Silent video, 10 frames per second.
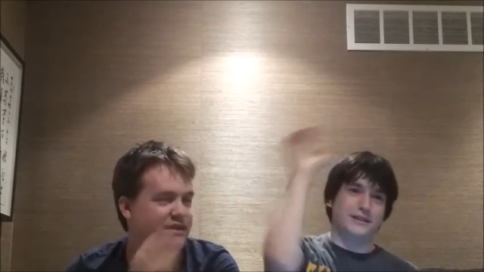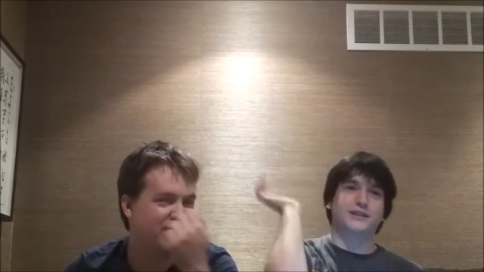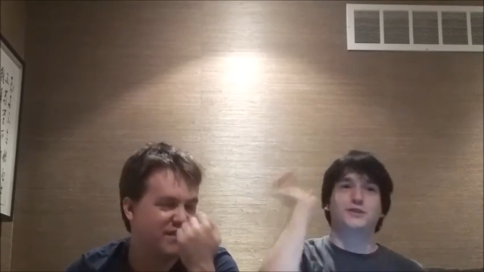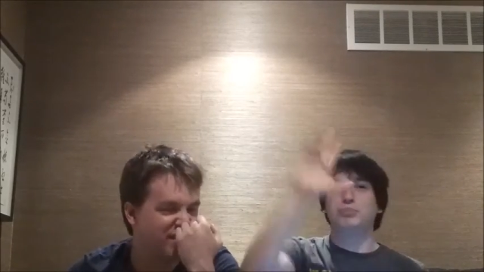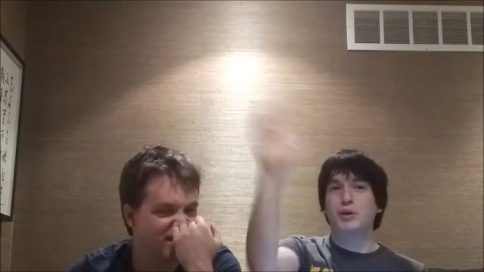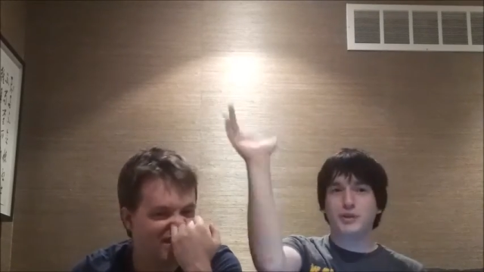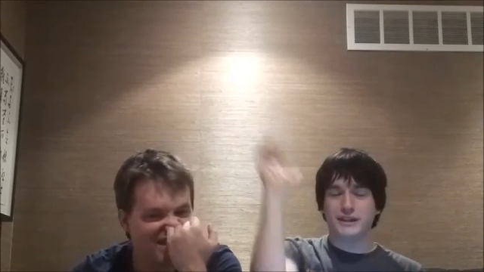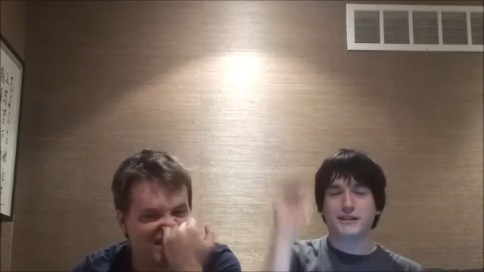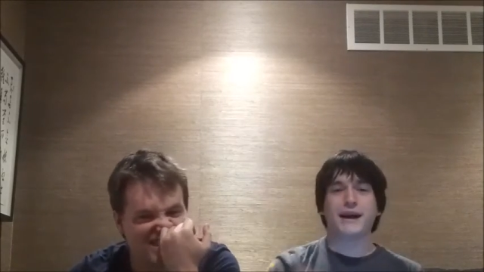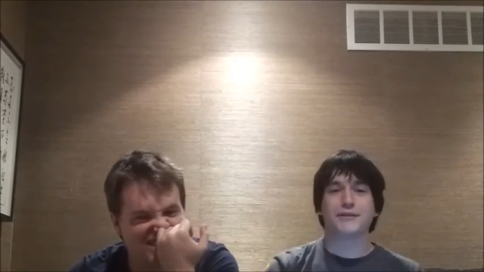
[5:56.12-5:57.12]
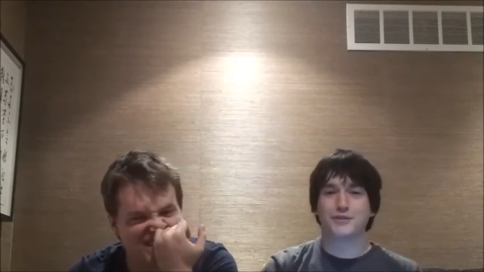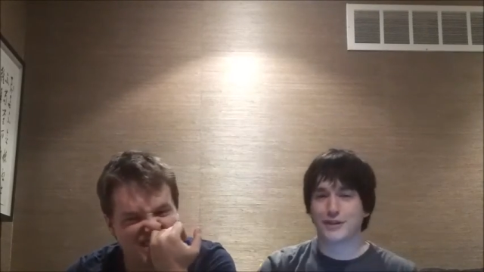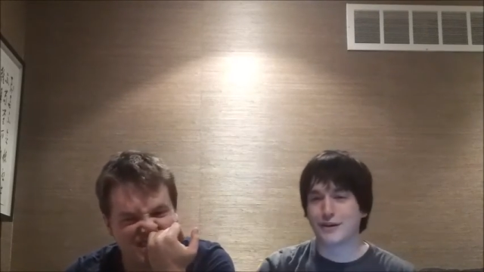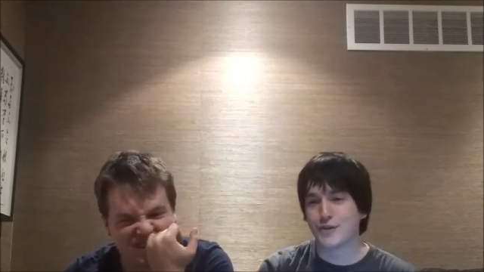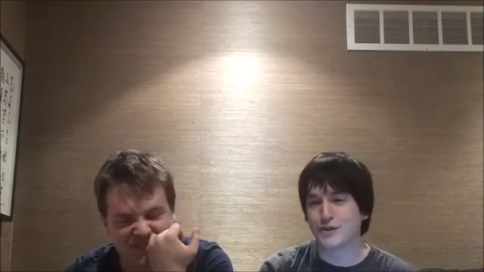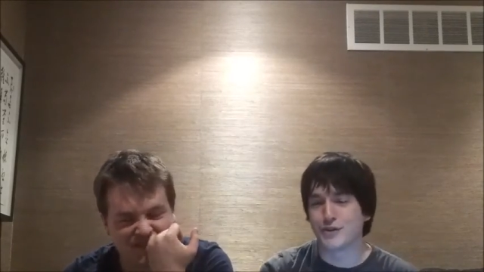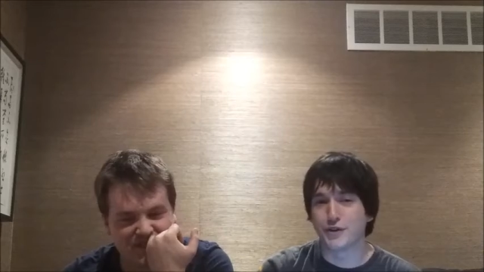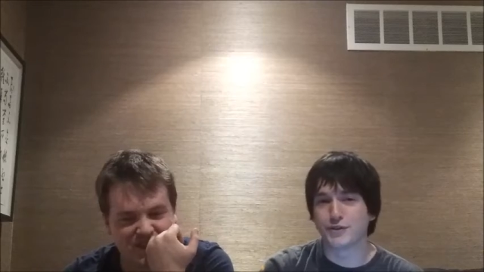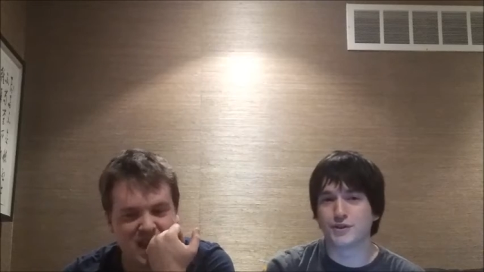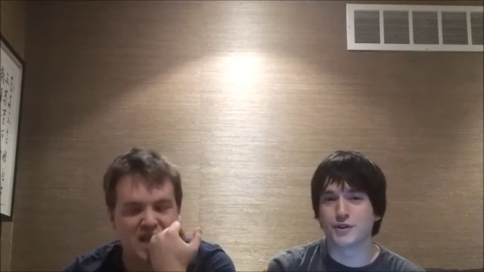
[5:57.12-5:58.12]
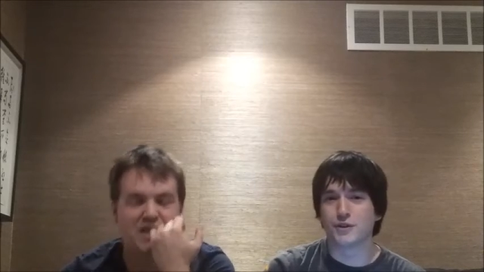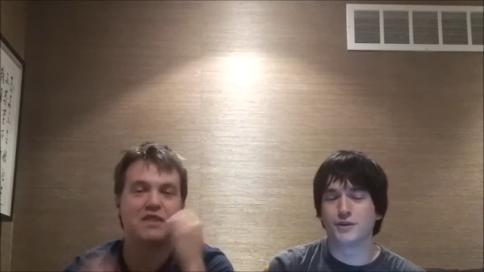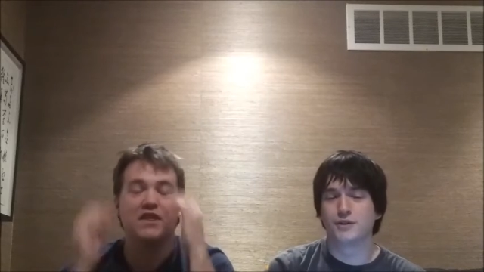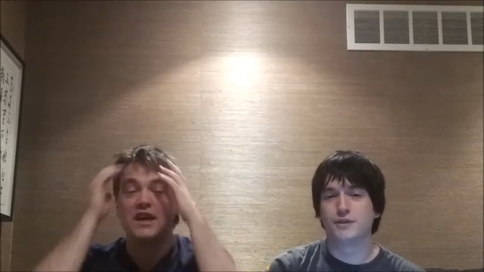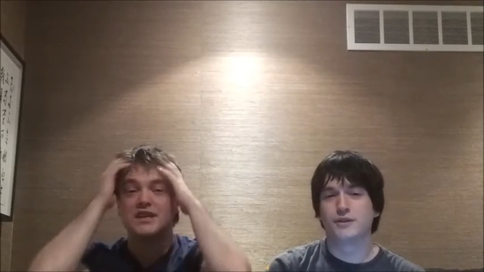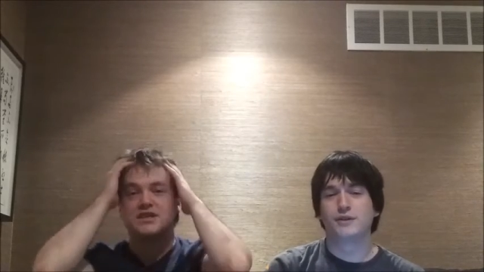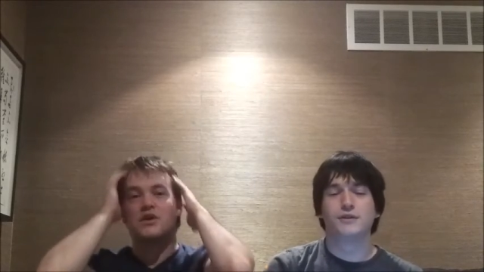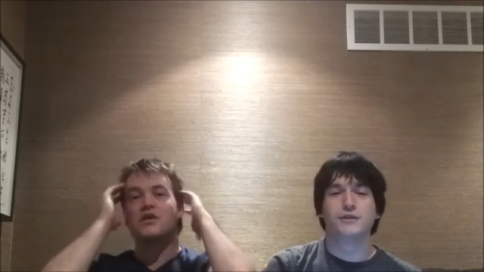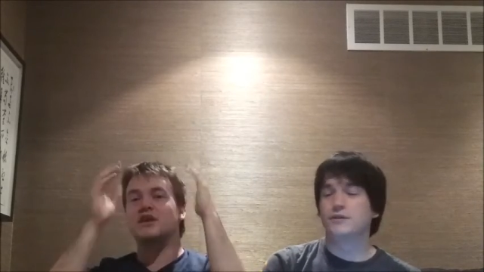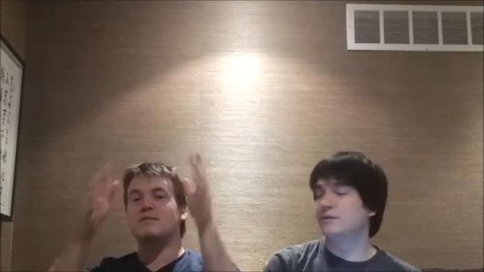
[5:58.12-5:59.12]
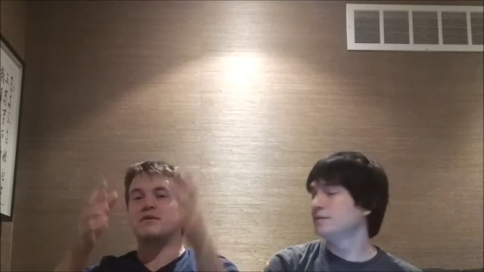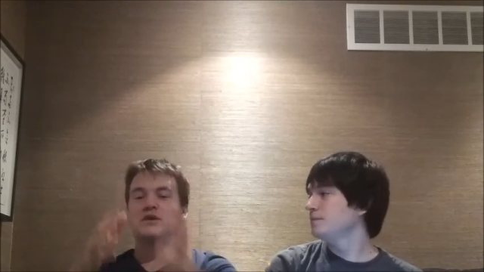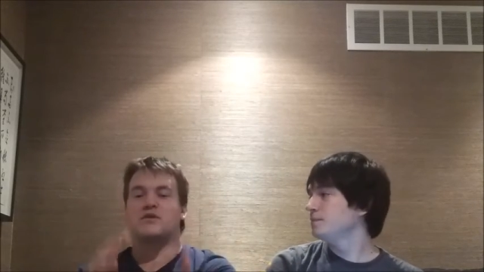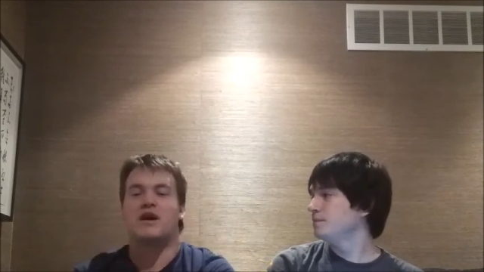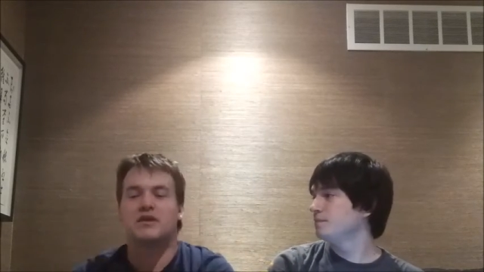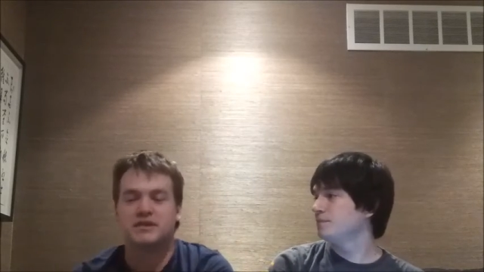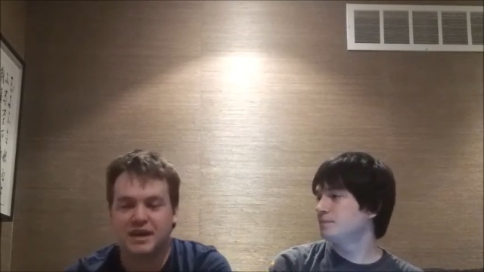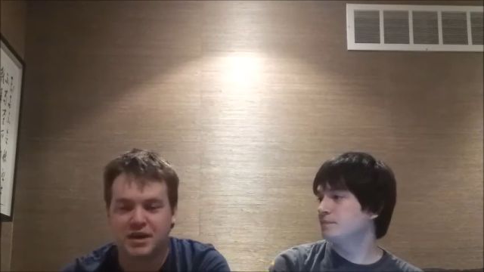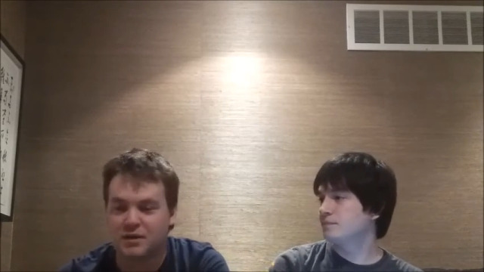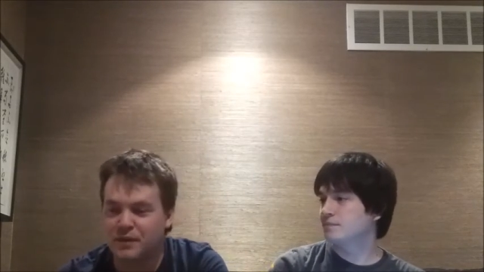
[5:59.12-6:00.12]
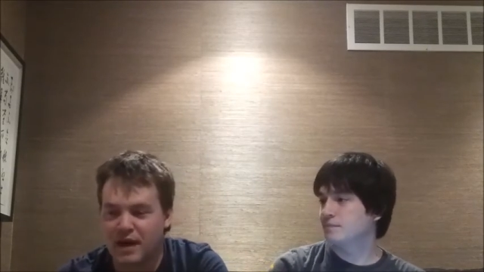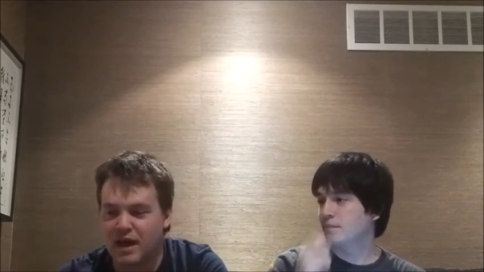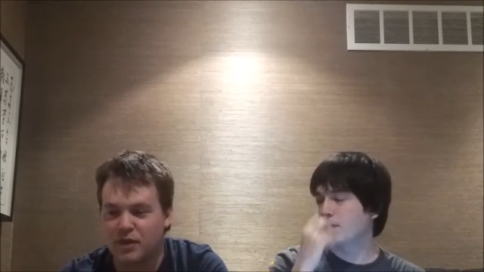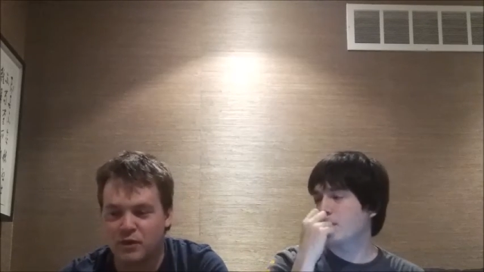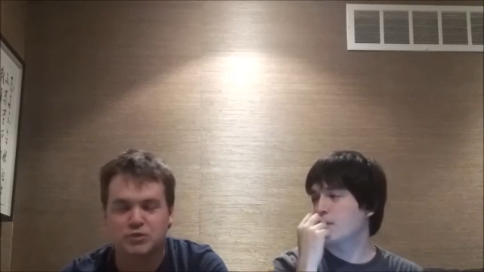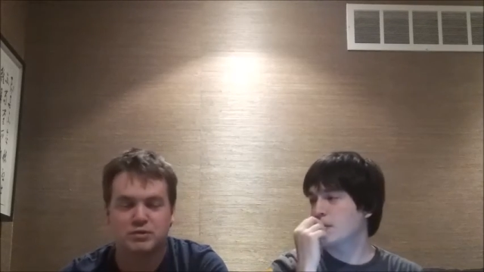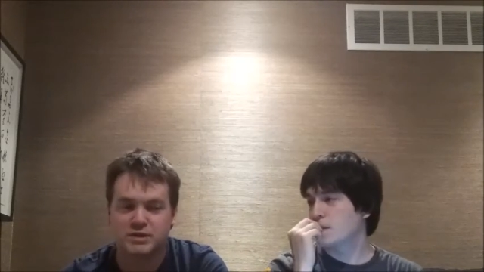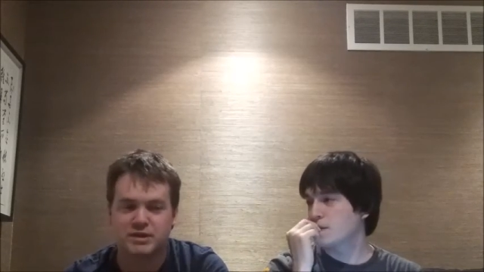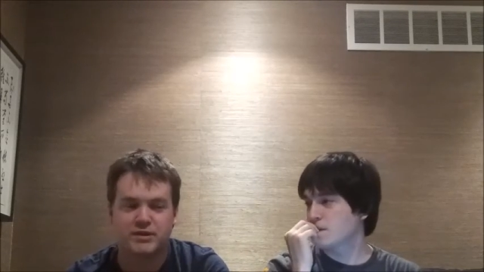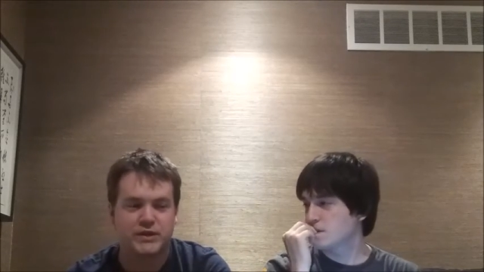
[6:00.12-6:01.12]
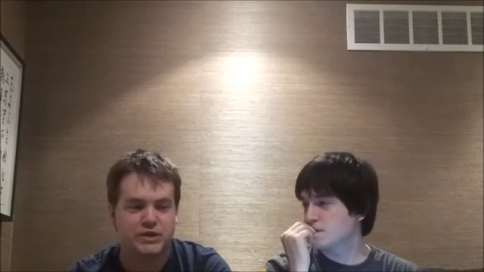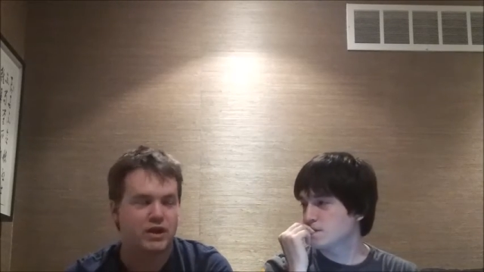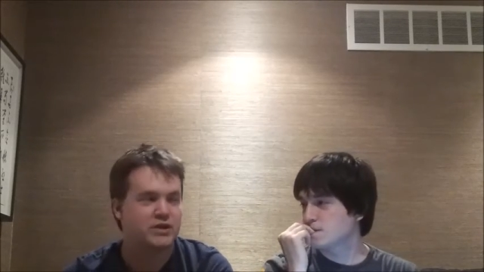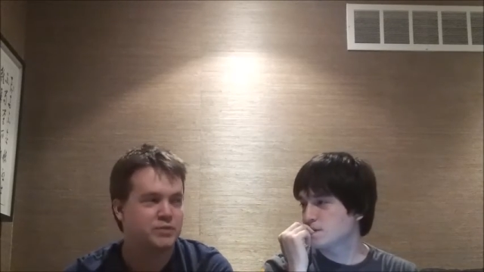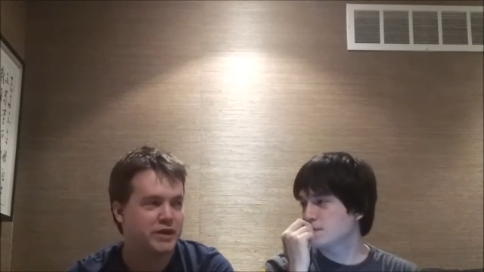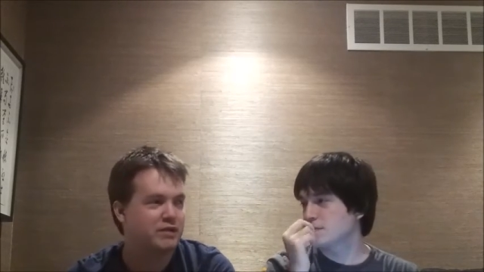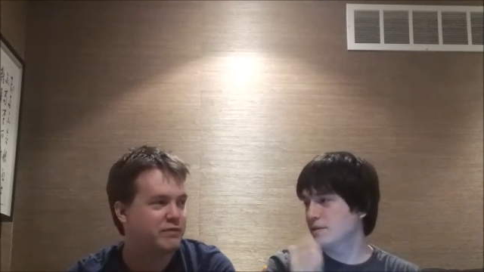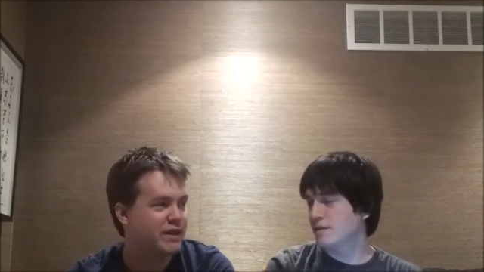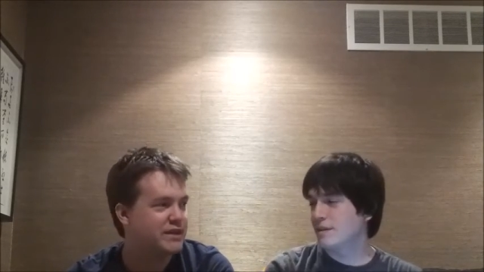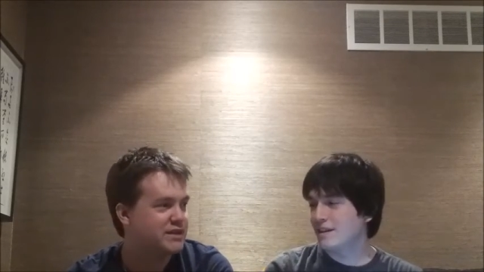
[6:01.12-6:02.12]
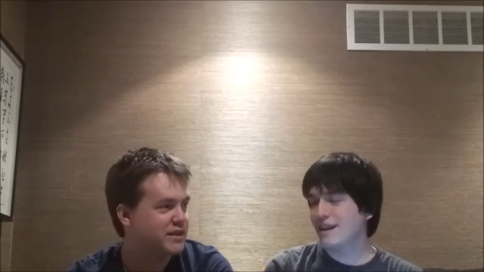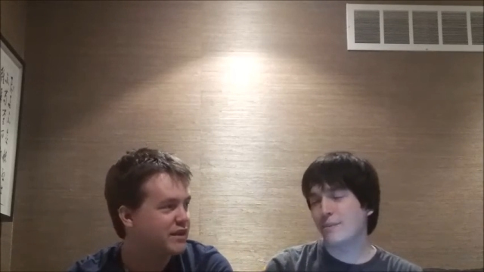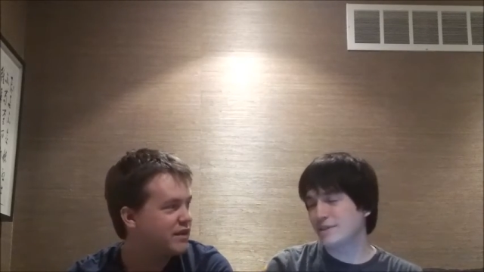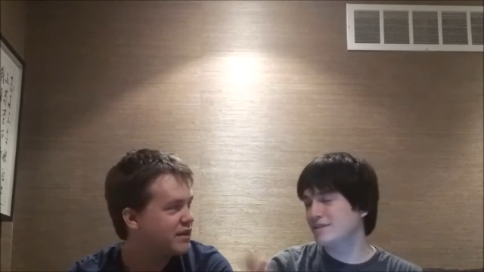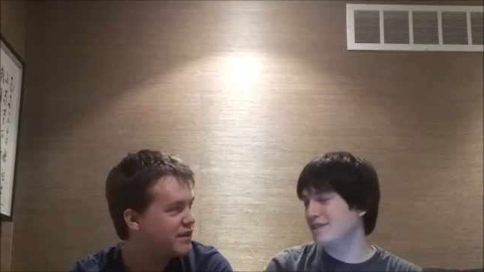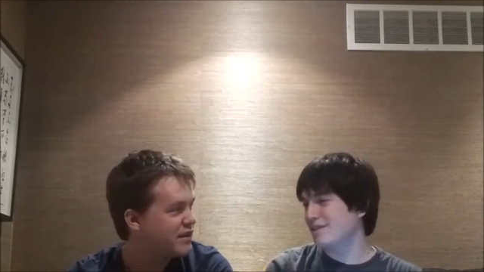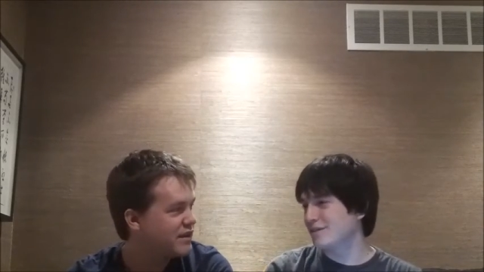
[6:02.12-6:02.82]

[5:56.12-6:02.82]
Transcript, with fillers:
Speaker 1: exploding in laughter at every joke. So the thing
Speaker 2: is, though, the thing about the crowd is like those were serious Joss Whedon fans. Yeah, but still.